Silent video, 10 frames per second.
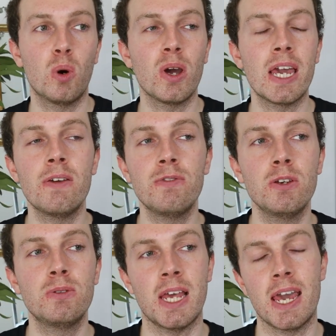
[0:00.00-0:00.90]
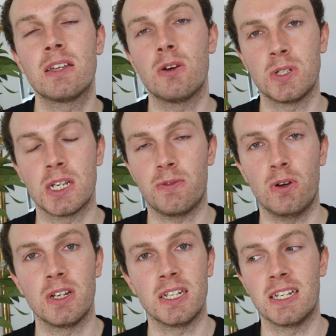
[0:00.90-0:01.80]
But if you take those
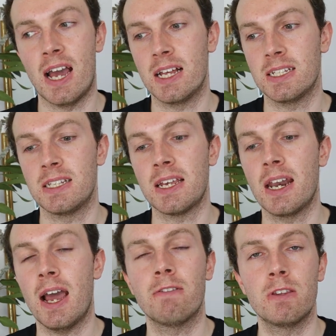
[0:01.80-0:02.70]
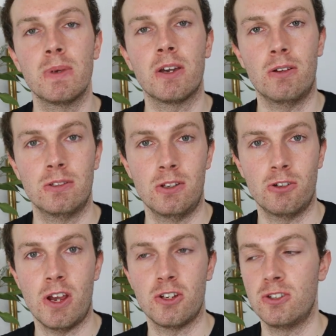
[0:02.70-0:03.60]
exfoliating acids and have them in
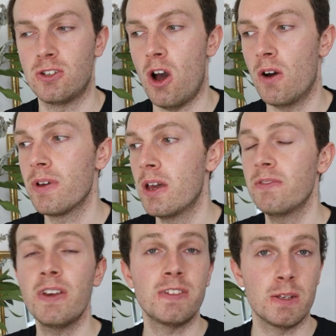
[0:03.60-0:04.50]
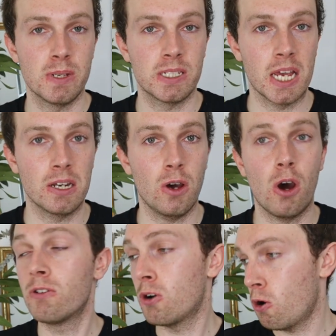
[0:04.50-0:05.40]
concentrations of fifty percent
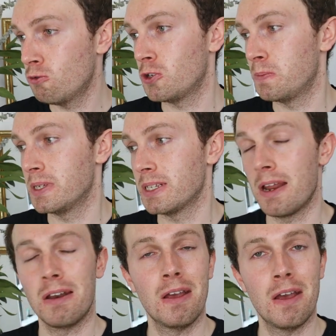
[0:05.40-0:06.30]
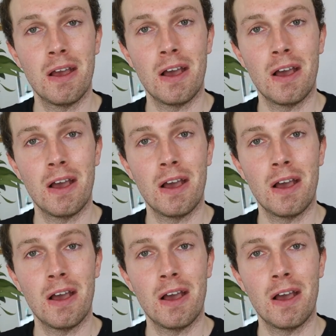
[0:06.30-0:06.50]
or one hundred percent,